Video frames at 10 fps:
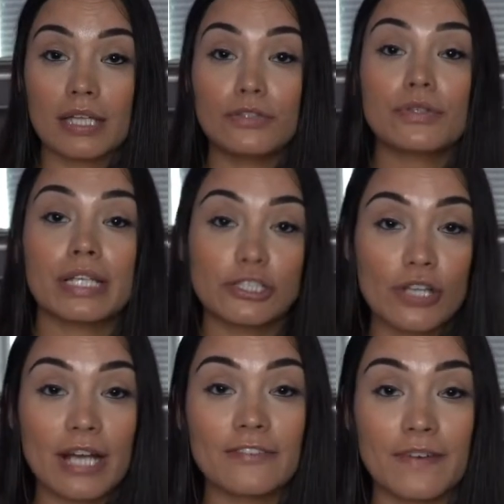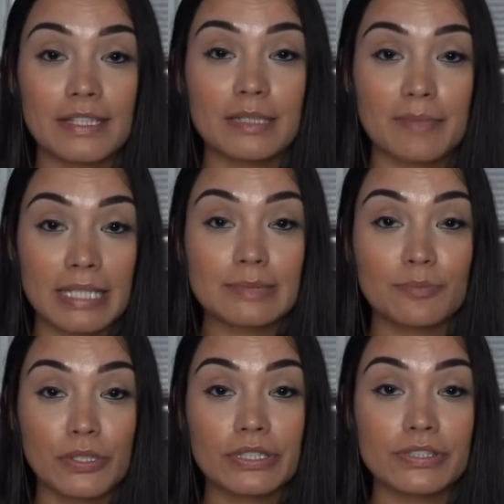you can try to find the best
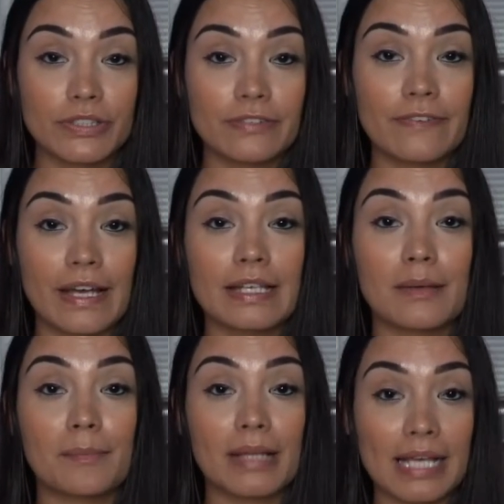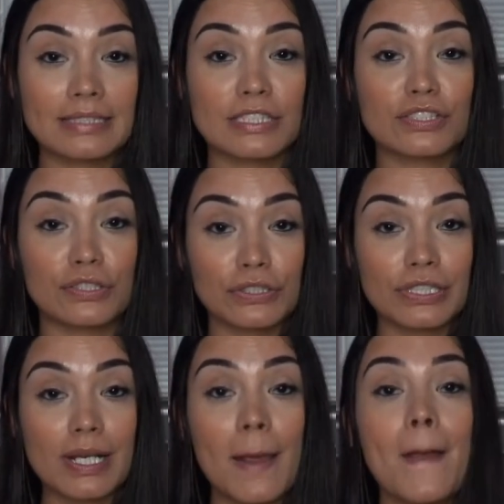board-certified plastic
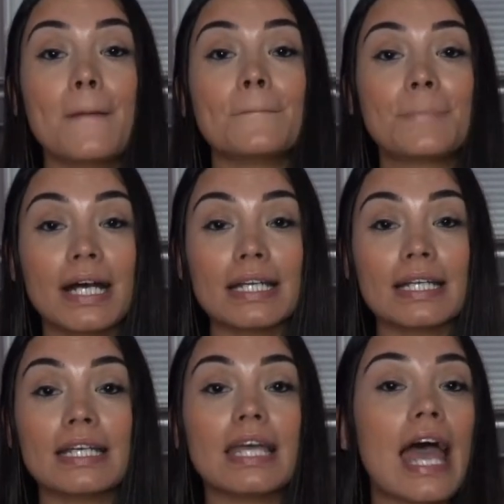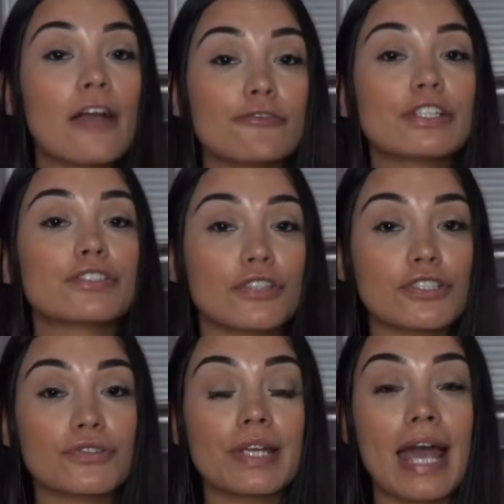surgeon, but every
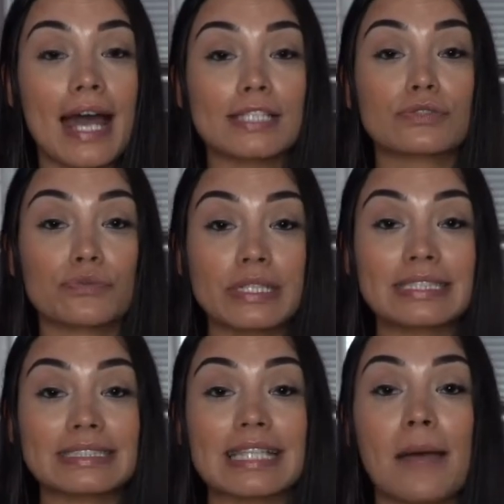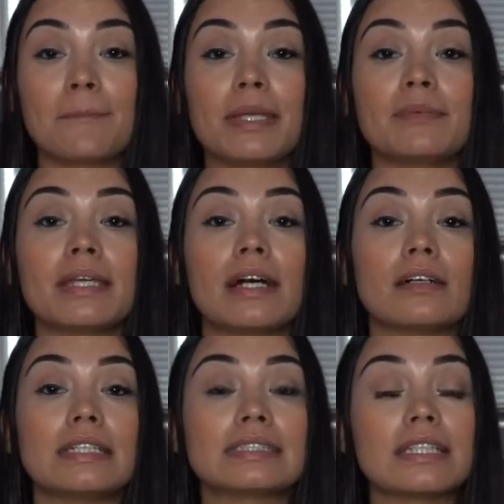surgery has risks, and
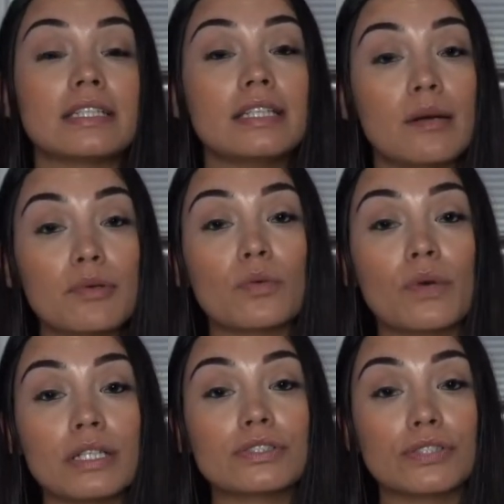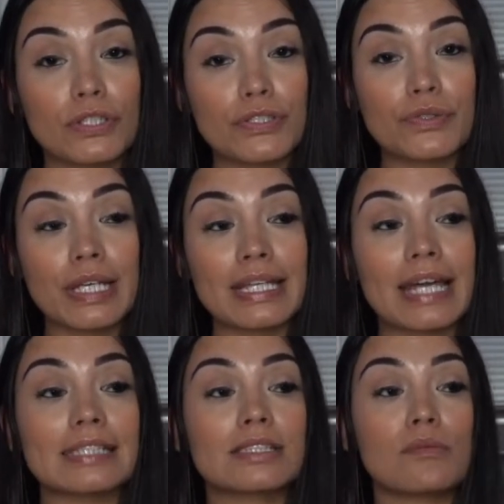BBL is the #1 surgery
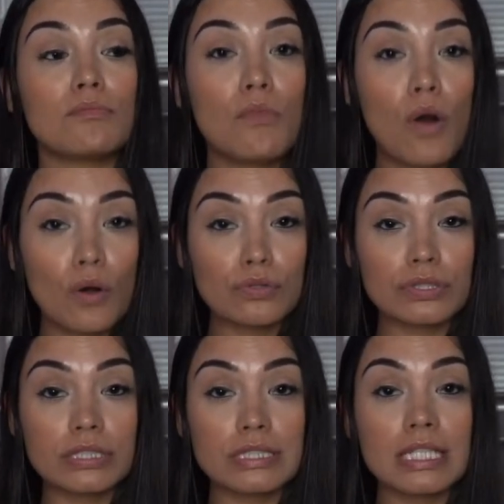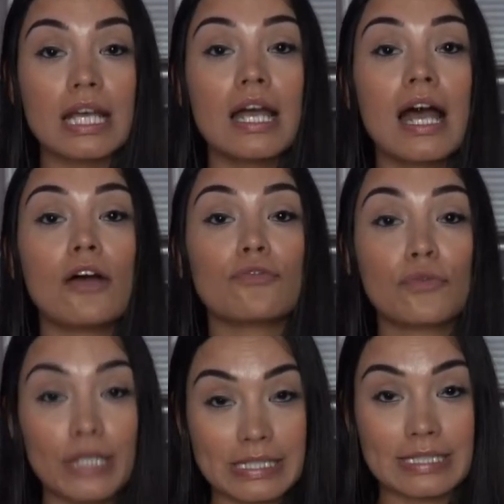that is the most
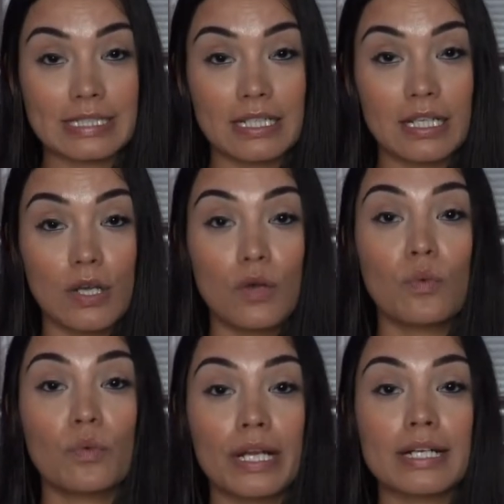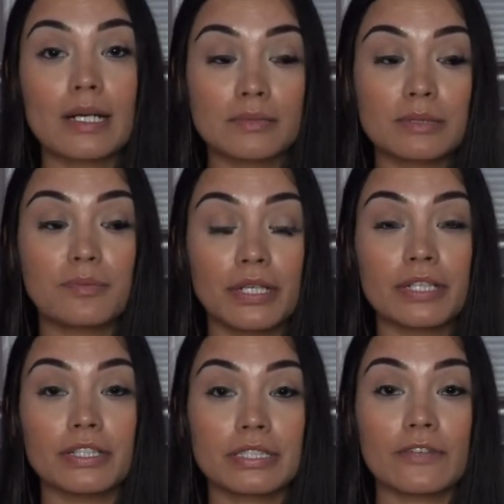risk when it comes to
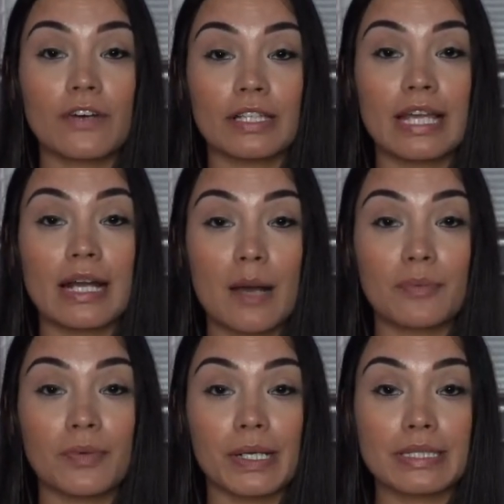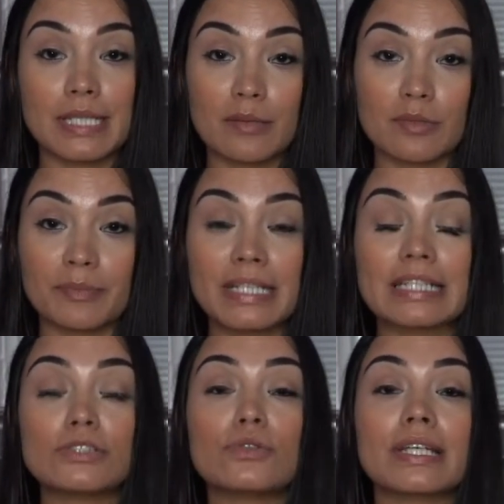putting yourself on that operating table,
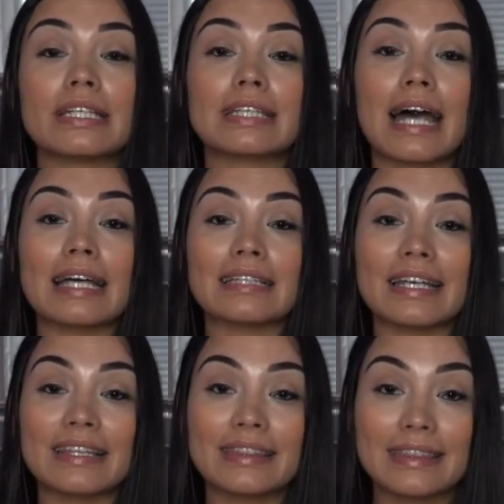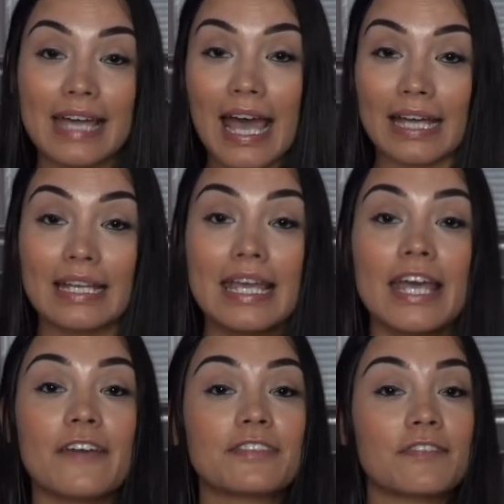because you can die like that.
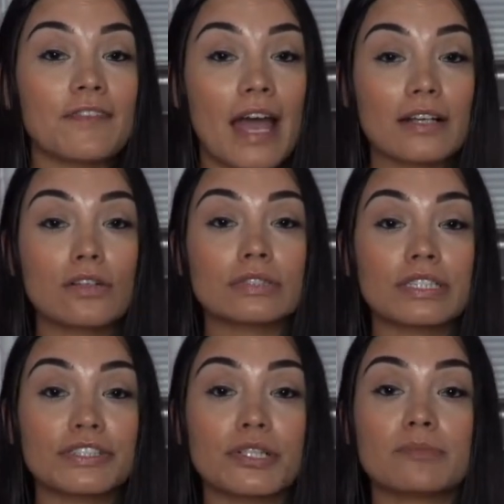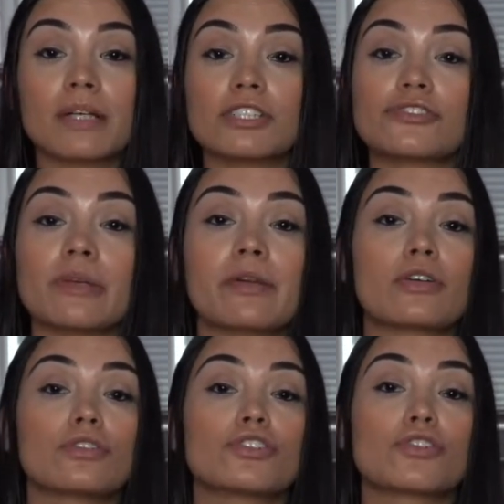If the fat goes into your bloodstream, it
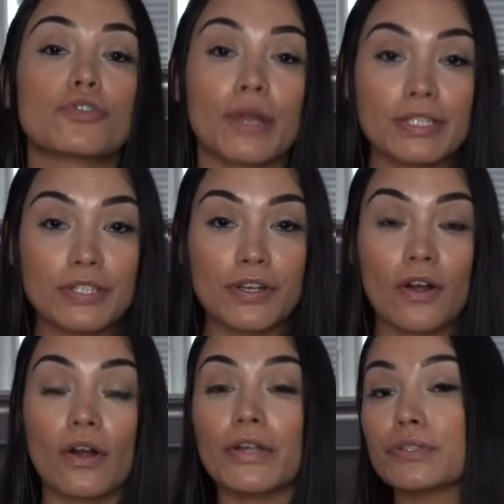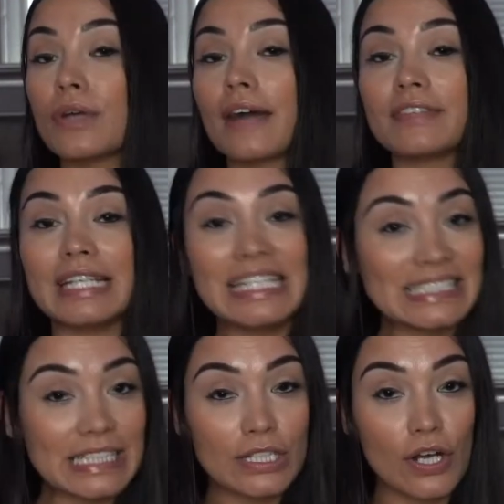goes straight to your heart. You have an
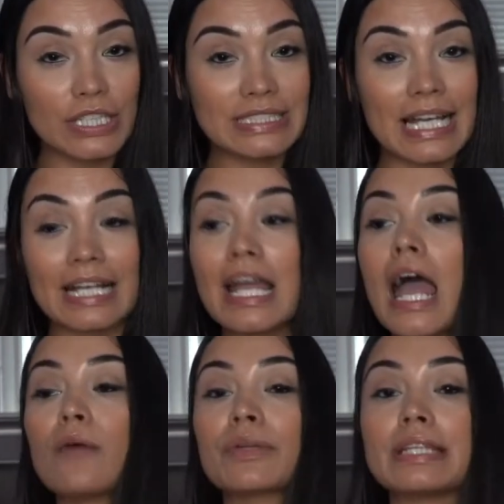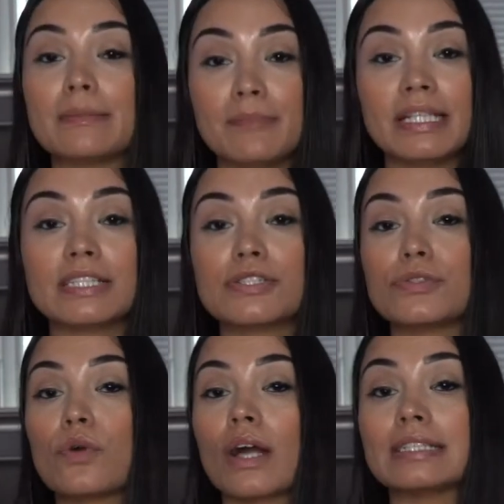instant heart attack. Within minutes,
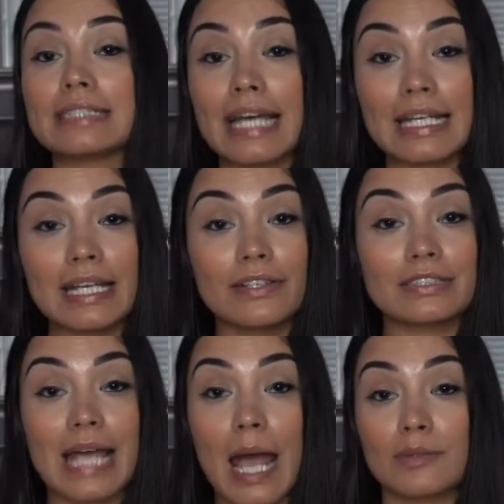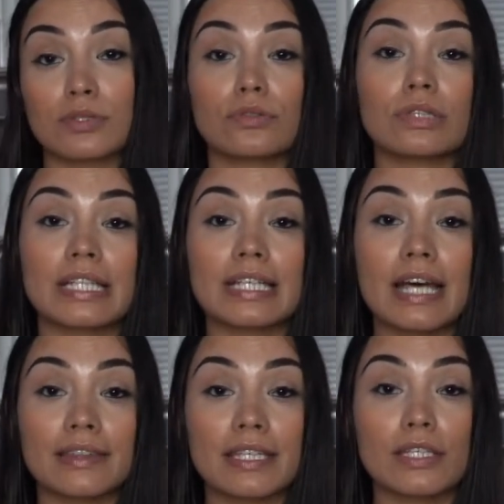you are dead, and there's absolutely
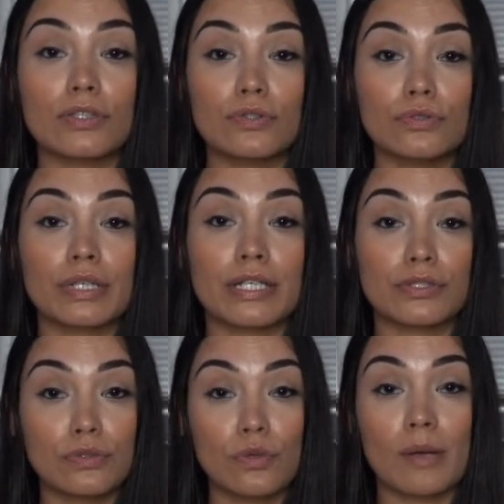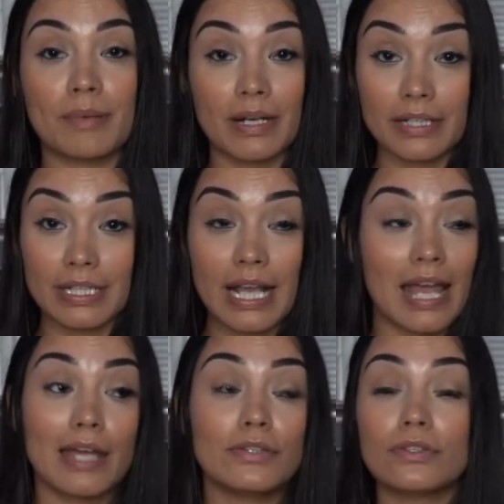nothing you can do about it,
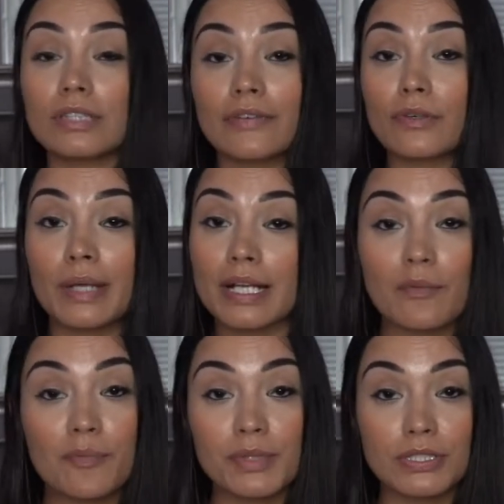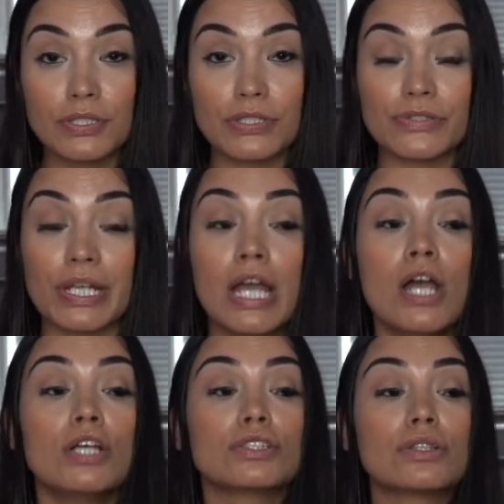and you'll never wake up from the surgery.
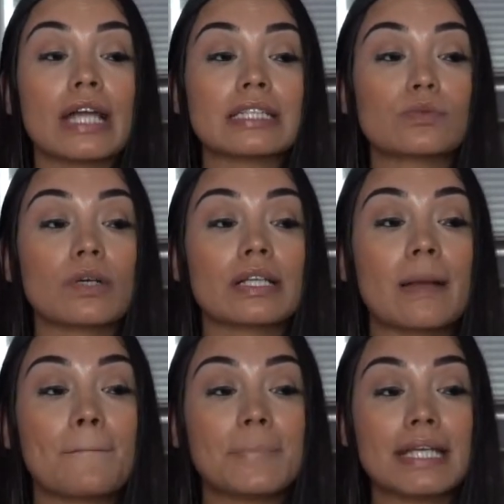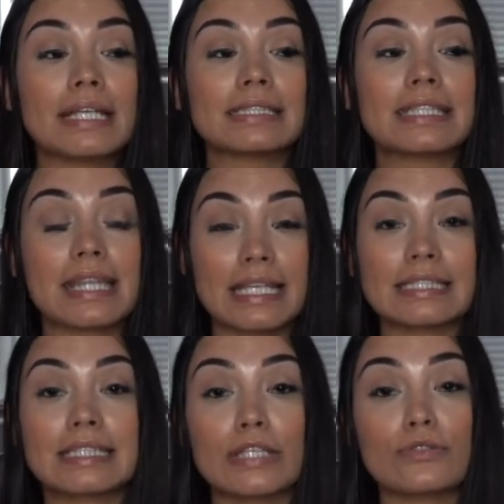So that's one of the biggest
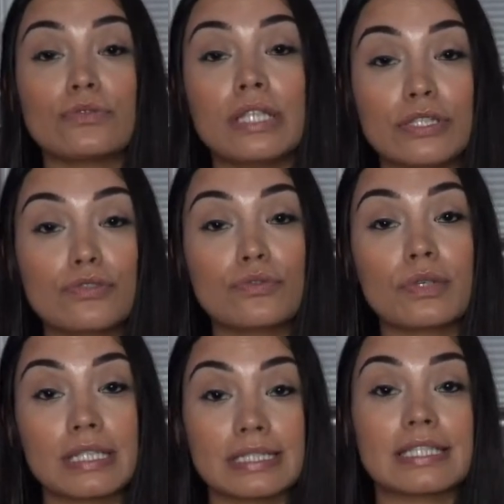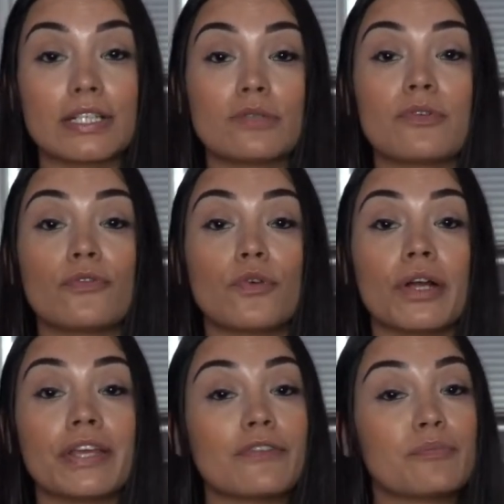things that you need to consider before
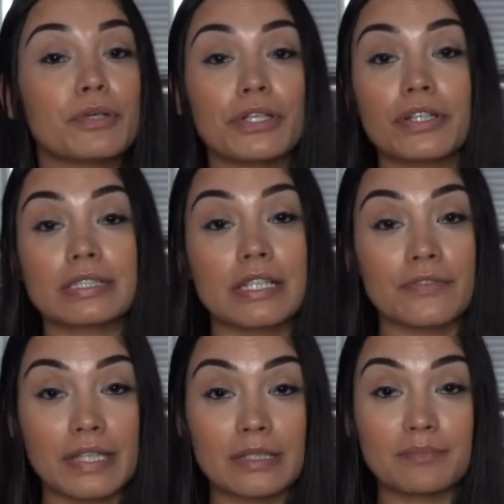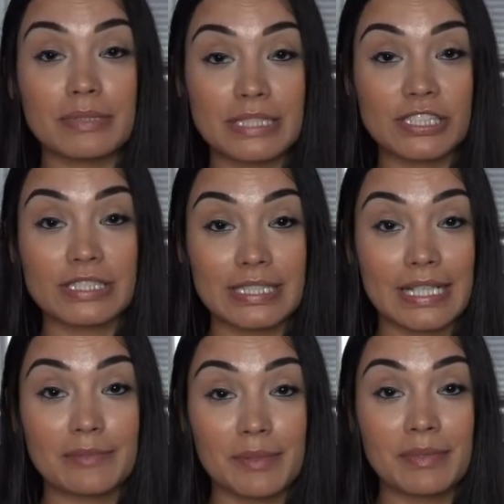even putting yourself in a position to
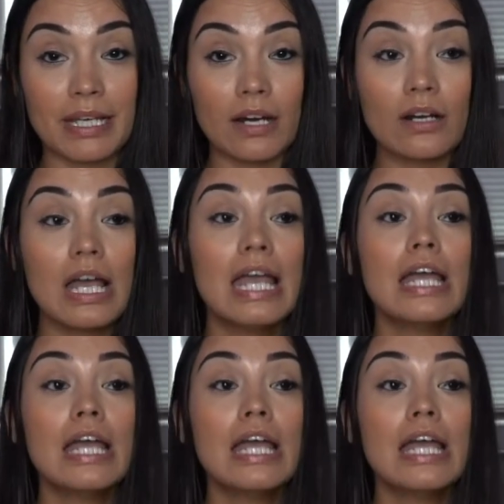get a BBL.